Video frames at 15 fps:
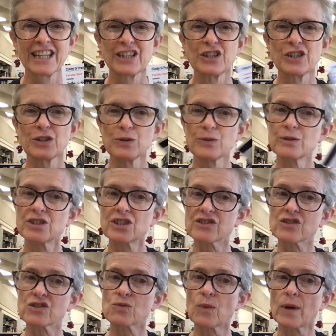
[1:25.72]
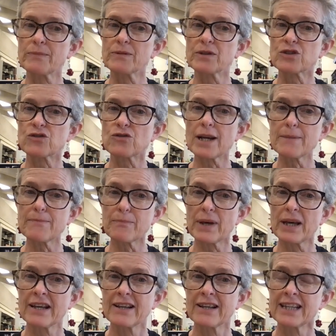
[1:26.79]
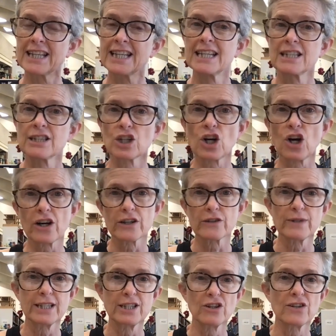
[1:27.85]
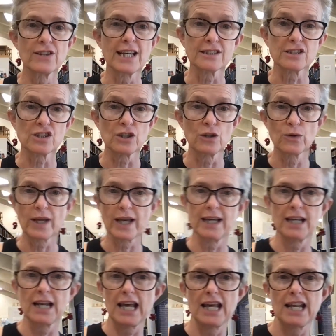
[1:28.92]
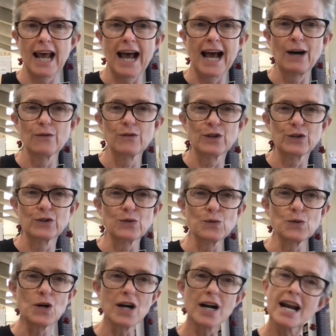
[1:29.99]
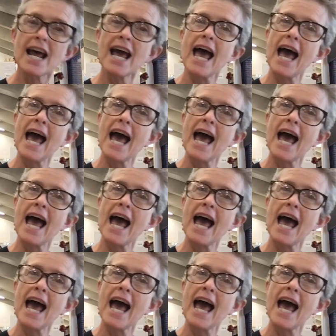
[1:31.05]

You just swipe the stripe in the card reader that's located out the door,